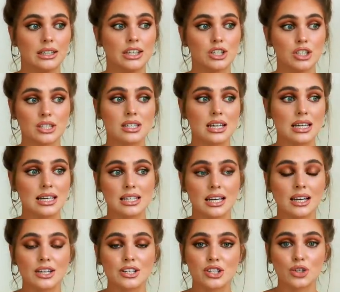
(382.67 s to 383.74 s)
it just
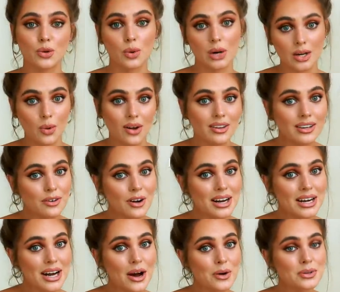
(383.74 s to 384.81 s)
isn't great quality
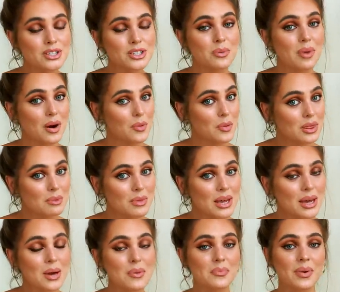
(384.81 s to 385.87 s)
right now, so bear with
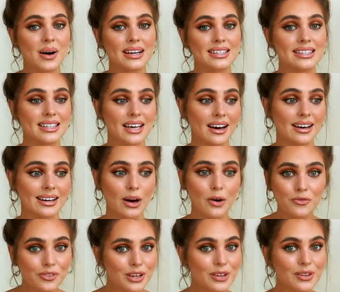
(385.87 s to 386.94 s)
me. But uh,
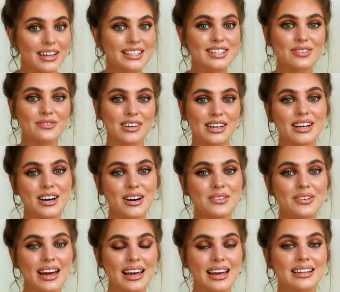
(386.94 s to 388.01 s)
hopefully you liked the
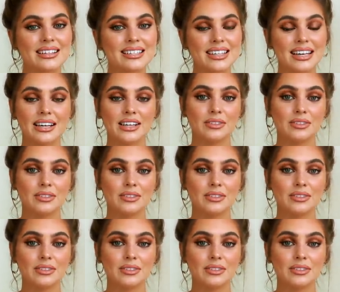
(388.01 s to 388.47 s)
video and